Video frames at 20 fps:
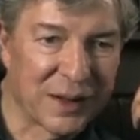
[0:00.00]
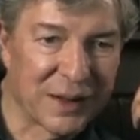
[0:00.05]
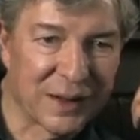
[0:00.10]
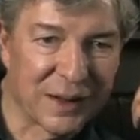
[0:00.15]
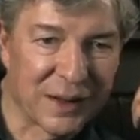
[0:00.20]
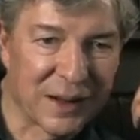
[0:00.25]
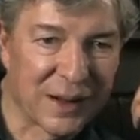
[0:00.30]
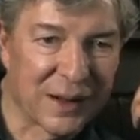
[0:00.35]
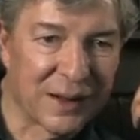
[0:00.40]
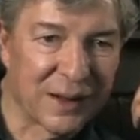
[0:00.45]

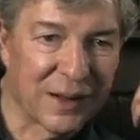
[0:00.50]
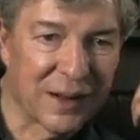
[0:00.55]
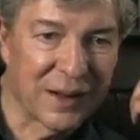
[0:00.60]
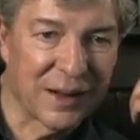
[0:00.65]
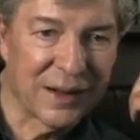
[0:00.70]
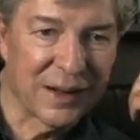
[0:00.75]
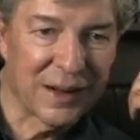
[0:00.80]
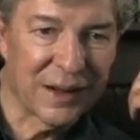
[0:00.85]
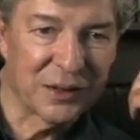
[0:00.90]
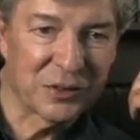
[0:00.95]
and
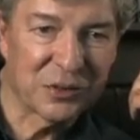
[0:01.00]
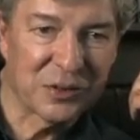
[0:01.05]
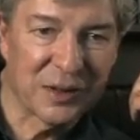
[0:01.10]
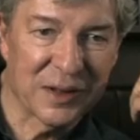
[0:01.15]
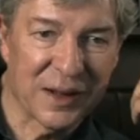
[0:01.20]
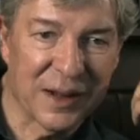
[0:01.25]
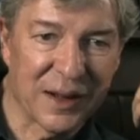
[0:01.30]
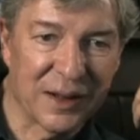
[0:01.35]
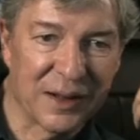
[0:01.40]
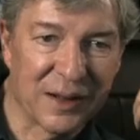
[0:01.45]
I
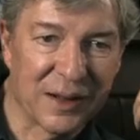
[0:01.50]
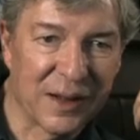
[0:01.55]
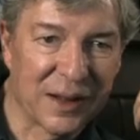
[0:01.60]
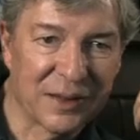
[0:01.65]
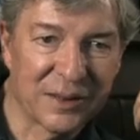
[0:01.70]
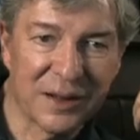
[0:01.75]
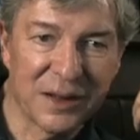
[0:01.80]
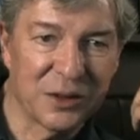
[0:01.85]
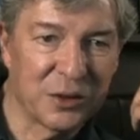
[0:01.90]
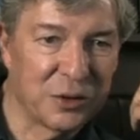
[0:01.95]
said, I
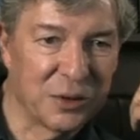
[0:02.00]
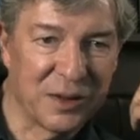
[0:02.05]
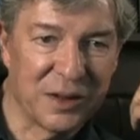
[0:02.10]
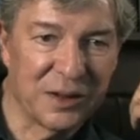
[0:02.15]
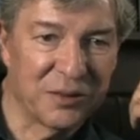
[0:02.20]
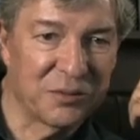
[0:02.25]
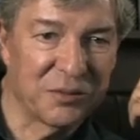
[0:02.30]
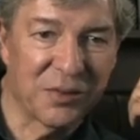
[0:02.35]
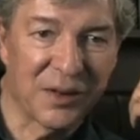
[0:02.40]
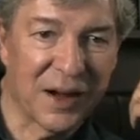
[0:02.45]
think you
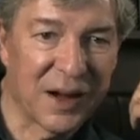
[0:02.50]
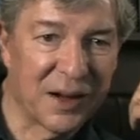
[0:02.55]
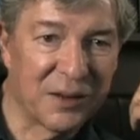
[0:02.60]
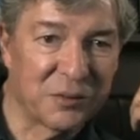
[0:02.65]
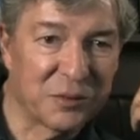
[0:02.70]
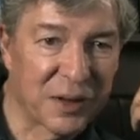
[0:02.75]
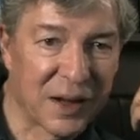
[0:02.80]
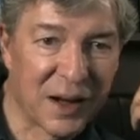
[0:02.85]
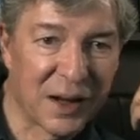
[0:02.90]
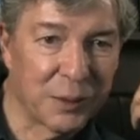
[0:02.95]
need 5
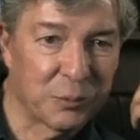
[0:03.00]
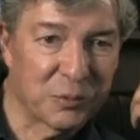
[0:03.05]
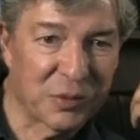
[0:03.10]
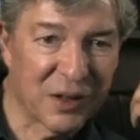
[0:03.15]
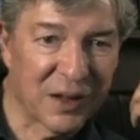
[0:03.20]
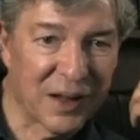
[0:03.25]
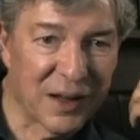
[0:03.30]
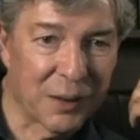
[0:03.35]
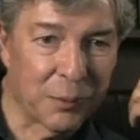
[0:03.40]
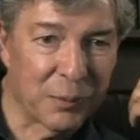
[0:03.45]
times
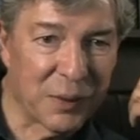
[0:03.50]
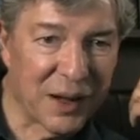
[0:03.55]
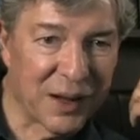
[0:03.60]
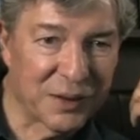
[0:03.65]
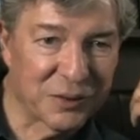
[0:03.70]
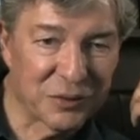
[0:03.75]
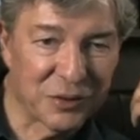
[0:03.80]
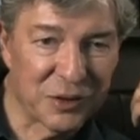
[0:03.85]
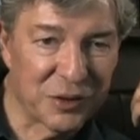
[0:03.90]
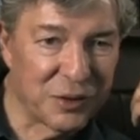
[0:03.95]
that
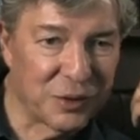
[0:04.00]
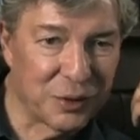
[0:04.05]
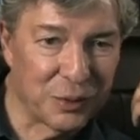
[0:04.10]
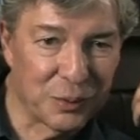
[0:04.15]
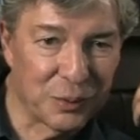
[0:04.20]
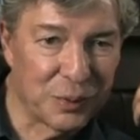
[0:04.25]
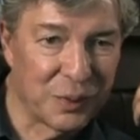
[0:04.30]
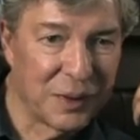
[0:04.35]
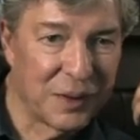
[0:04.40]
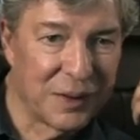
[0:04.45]
amount to do